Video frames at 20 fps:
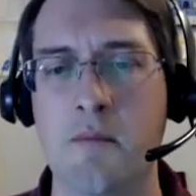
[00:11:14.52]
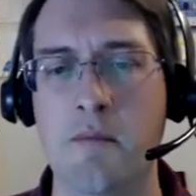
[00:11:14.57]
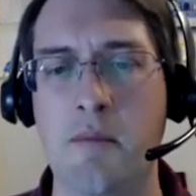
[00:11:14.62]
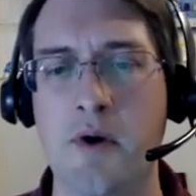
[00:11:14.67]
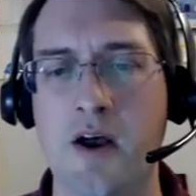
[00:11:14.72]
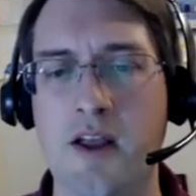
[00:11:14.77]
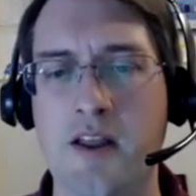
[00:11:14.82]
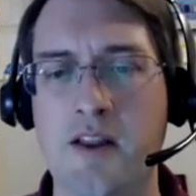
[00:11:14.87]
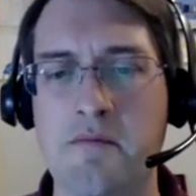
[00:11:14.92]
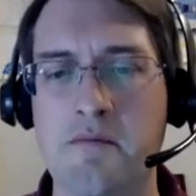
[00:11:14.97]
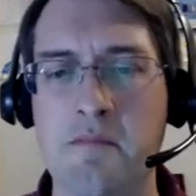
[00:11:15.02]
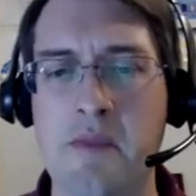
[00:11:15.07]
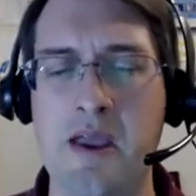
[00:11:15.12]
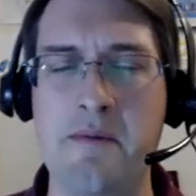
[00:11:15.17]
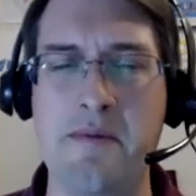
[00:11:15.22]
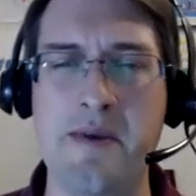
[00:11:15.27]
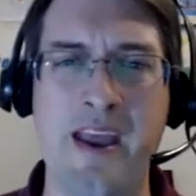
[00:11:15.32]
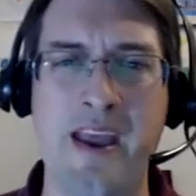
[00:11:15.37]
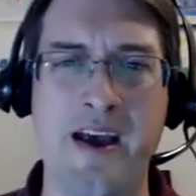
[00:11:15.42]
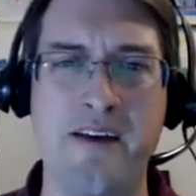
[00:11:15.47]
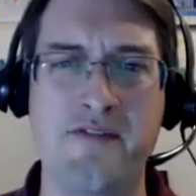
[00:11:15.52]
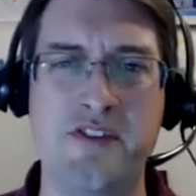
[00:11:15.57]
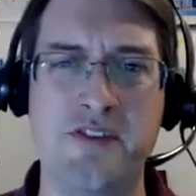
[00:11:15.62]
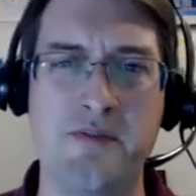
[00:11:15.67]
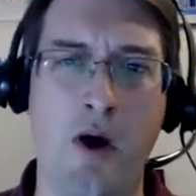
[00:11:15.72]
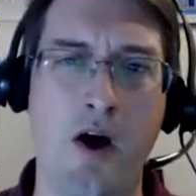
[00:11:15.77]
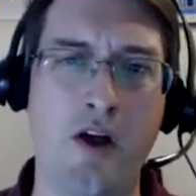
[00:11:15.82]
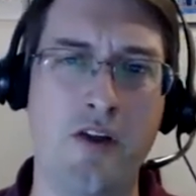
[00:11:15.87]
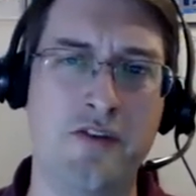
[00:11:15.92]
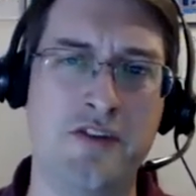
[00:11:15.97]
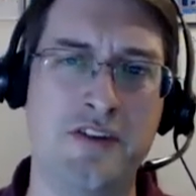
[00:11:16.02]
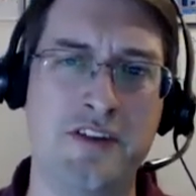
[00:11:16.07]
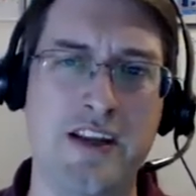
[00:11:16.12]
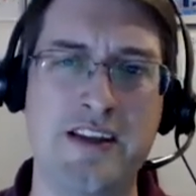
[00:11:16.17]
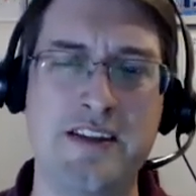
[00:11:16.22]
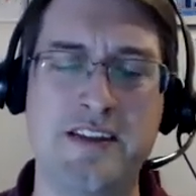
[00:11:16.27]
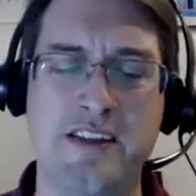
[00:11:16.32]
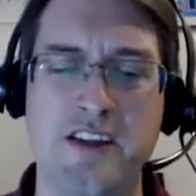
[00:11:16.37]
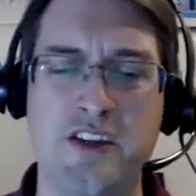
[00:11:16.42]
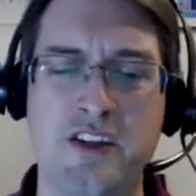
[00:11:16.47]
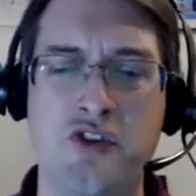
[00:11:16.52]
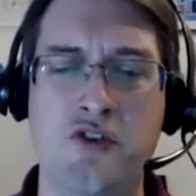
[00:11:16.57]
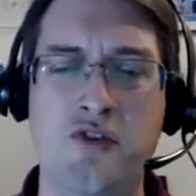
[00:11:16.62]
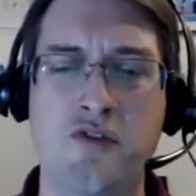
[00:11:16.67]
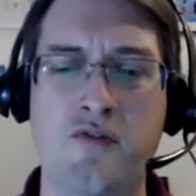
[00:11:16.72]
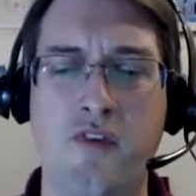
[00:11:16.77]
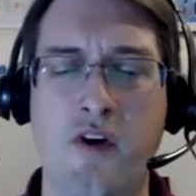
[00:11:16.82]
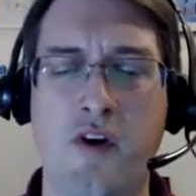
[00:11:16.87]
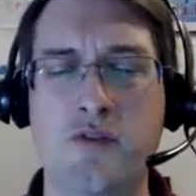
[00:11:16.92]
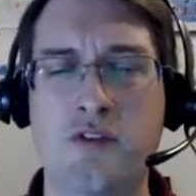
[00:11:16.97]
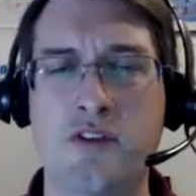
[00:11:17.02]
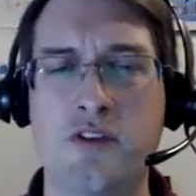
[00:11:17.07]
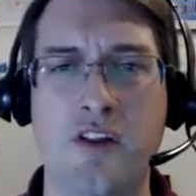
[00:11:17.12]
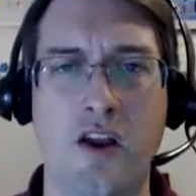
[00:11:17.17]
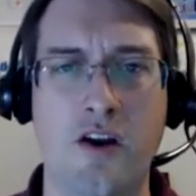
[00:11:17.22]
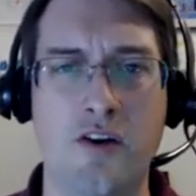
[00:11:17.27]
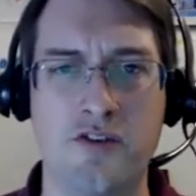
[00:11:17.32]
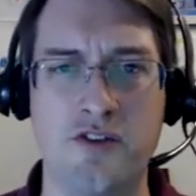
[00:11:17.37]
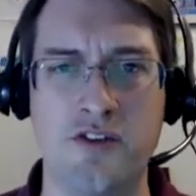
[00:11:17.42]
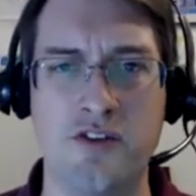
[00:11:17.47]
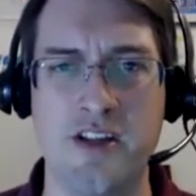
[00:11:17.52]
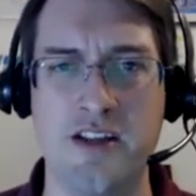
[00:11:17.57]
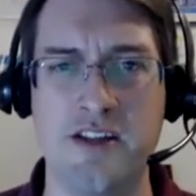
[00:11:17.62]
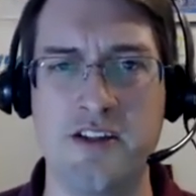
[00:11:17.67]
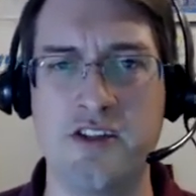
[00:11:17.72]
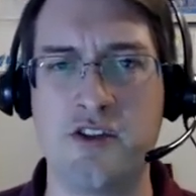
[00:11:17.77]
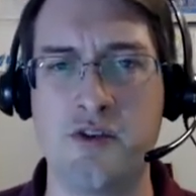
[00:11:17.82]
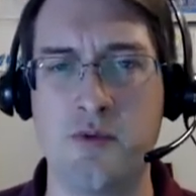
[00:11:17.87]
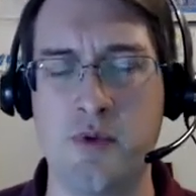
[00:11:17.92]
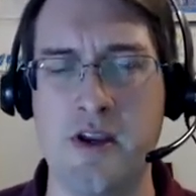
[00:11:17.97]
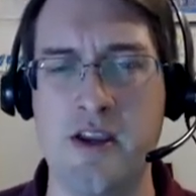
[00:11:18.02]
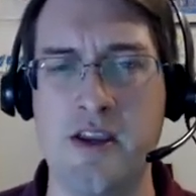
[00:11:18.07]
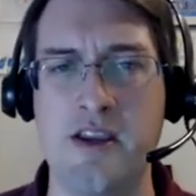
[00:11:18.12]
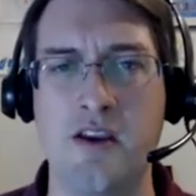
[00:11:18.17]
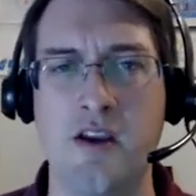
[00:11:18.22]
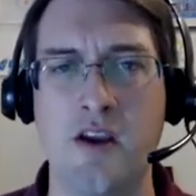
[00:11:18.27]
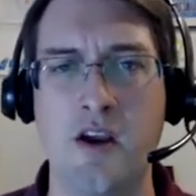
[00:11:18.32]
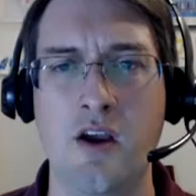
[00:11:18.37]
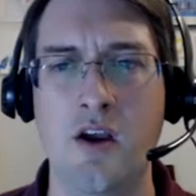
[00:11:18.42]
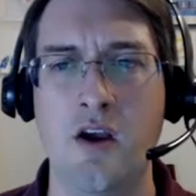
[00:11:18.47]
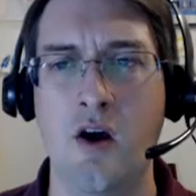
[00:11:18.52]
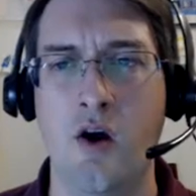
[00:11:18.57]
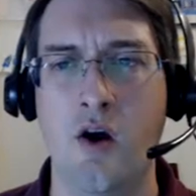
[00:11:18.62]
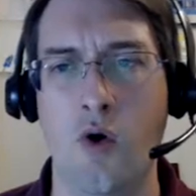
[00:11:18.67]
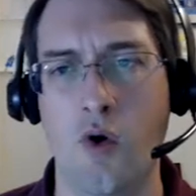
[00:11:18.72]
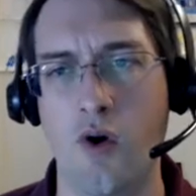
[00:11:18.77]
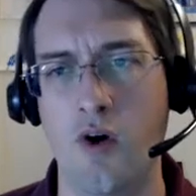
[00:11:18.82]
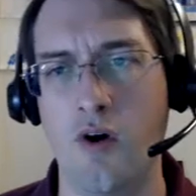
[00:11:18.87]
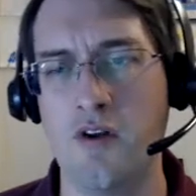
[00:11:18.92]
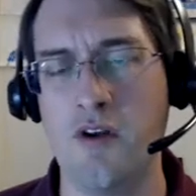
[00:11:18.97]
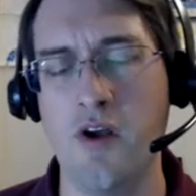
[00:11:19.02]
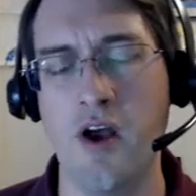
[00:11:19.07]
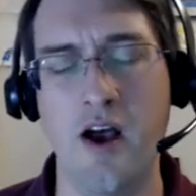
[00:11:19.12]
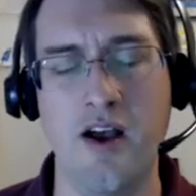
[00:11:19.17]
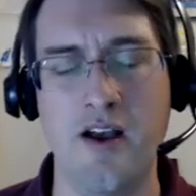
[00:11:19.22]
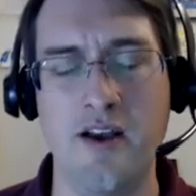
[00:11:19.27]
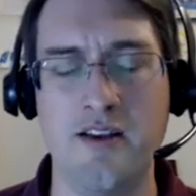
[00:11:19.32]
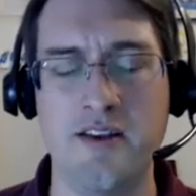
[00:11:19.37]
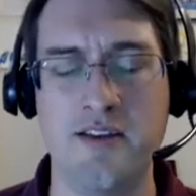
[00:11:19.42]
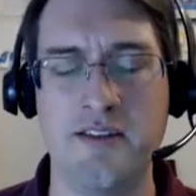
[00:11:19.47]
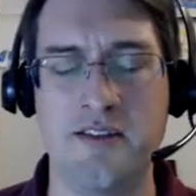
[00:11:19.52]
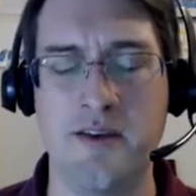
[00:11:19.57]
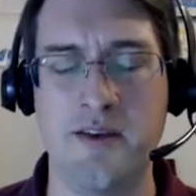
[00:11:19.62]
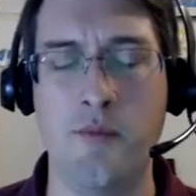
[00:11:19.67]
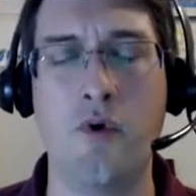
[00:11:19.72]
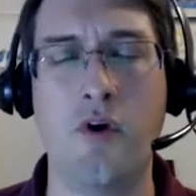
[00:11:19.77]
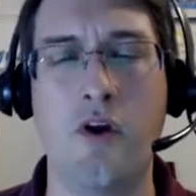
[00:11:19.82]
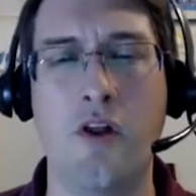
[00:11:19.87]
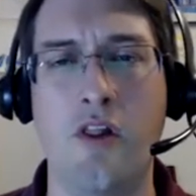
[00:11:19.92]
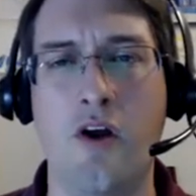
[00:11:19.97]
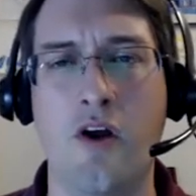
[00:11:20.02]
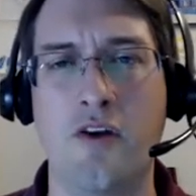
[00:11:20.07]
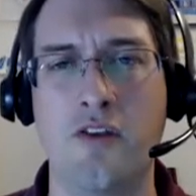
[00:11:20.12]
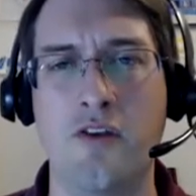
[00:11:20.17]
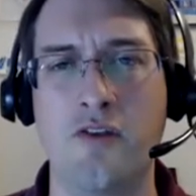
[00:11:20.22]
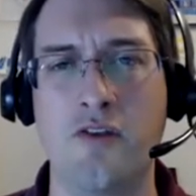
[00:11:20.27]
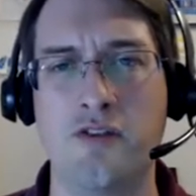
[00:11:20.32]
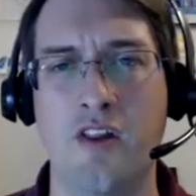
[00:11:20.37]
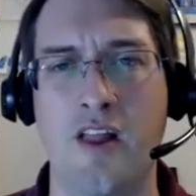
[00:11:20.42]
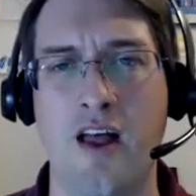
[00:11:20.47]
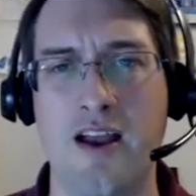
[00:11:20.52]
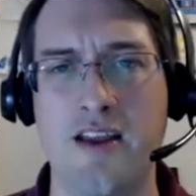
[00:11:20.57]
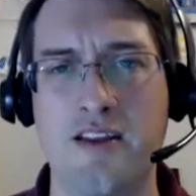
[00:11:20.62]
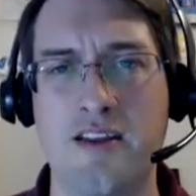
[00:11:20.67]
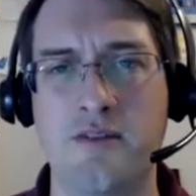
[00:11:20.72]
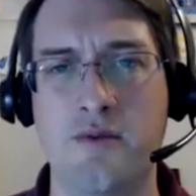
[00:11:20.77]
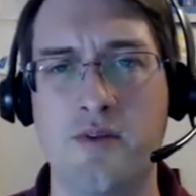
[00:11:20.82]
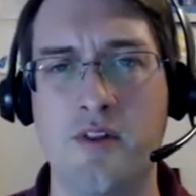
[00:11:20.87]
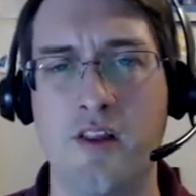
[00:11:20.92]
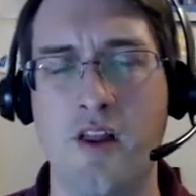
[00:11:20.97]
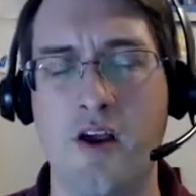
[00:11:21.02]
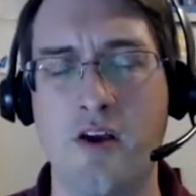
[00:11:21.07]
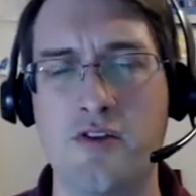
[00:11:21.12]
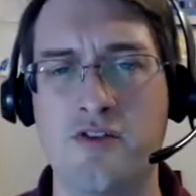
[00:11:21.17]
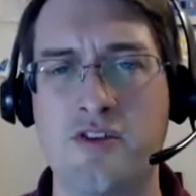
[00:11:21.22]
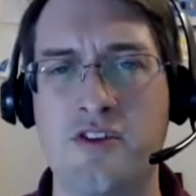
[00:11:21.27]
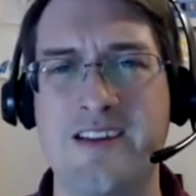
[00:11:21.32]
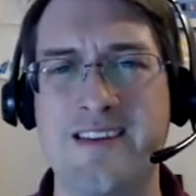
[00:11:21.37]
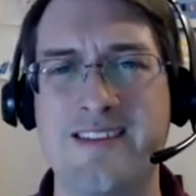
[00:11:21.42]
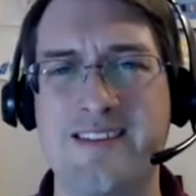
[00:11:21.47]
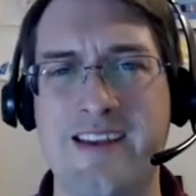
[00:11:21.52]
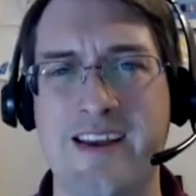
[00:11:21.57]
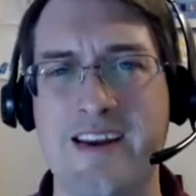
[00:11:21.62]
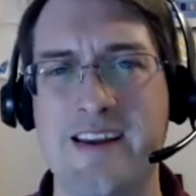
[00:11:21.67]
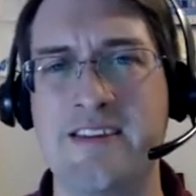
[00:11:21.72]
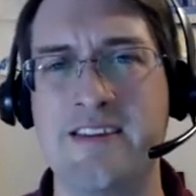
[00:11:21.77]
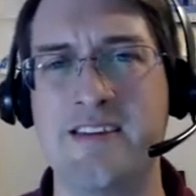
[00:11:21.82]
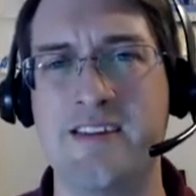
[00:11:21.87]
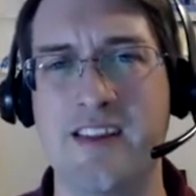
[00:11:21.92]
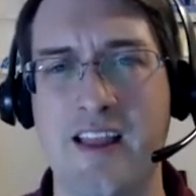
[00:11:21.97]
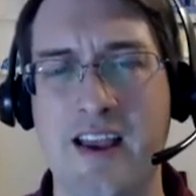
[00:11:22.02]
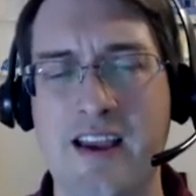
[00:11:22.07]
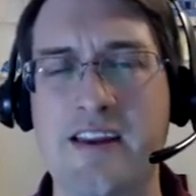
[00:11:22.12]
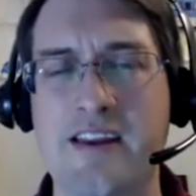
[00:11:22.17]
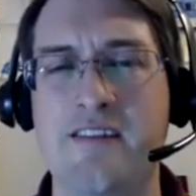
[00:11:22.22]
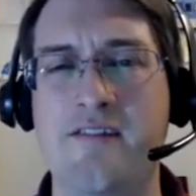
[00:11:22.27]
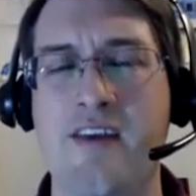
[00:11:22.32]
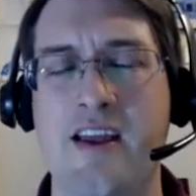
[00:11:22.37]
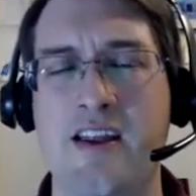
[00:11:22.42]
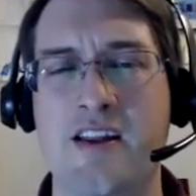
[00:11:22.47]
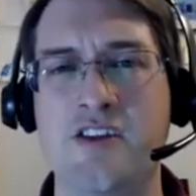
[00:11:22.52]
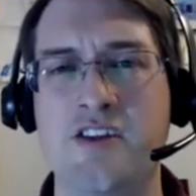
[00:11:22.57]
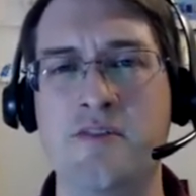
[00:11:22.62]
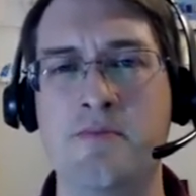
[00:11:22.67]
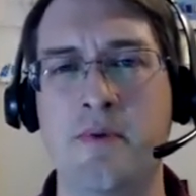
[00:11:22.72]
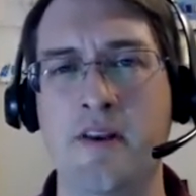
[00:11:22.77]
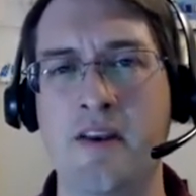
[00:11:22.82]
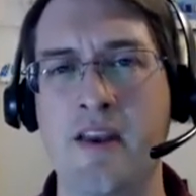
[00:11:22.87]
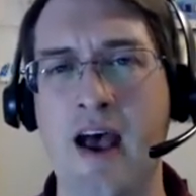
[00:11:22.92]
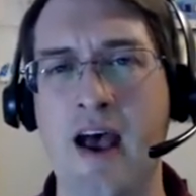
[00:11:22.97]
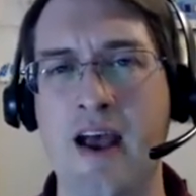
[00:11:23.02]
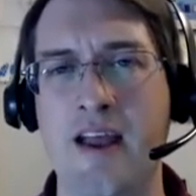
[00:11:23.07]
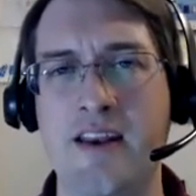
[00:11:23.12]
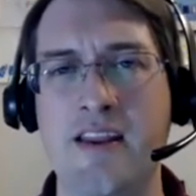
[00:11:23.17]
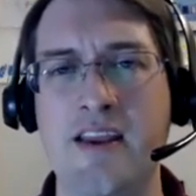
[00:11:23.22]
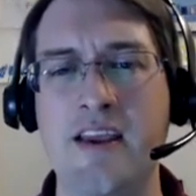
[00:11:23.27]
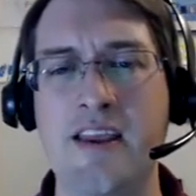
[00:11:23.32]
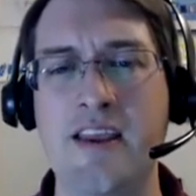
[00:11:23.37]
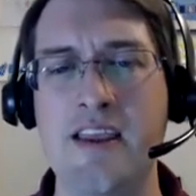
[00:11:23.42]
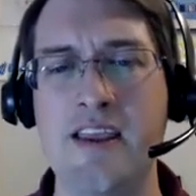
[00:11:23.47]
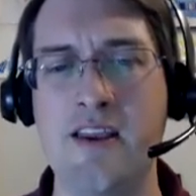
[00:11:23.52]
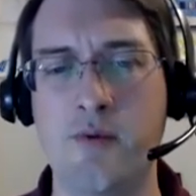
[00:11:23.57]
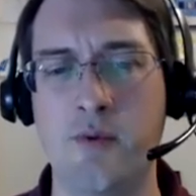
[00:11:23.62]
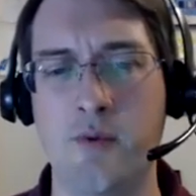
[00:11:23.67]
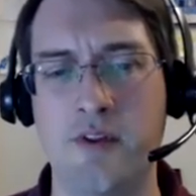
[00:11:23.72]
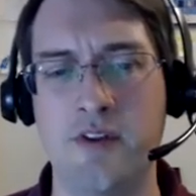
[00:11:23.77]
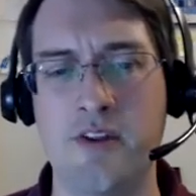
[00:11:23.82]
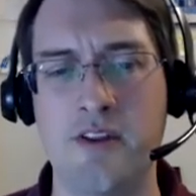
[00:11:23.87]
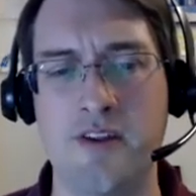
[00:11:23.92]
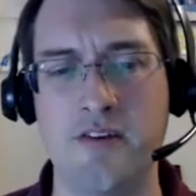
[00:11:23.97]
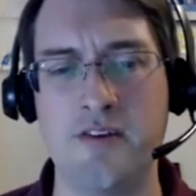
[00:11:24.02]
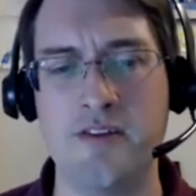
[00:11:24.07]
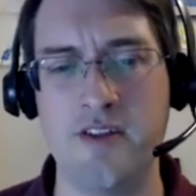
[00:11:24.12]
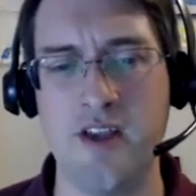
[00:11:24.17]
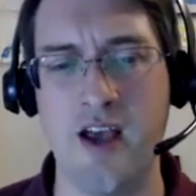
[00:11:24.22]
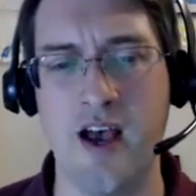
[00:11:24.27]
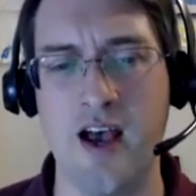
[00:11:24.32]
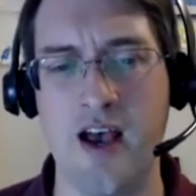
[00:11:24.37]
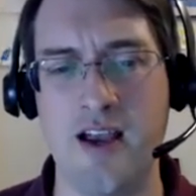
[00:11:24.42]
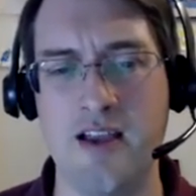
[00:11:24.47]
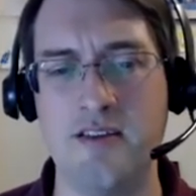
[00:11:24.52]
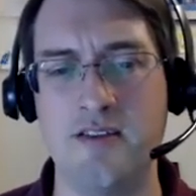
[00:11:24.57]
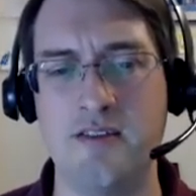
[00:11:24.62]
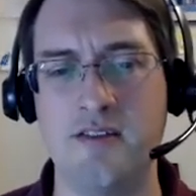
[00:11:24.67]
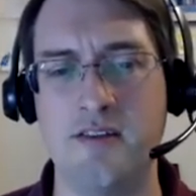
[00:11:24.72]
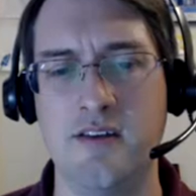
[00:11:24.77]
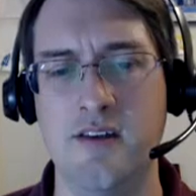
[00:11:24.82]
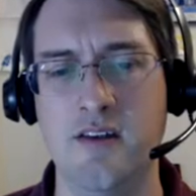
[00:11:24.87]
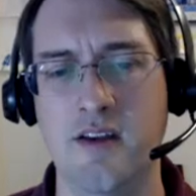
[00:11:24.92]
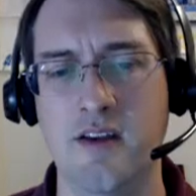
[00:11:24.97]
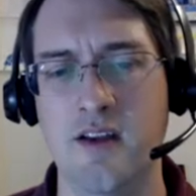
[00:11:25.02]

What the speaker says: but maybe have smaller states get 2 votes and larger states 3, or somewhere along those lines, where the larger states got a slight advantage, but not equal to their size.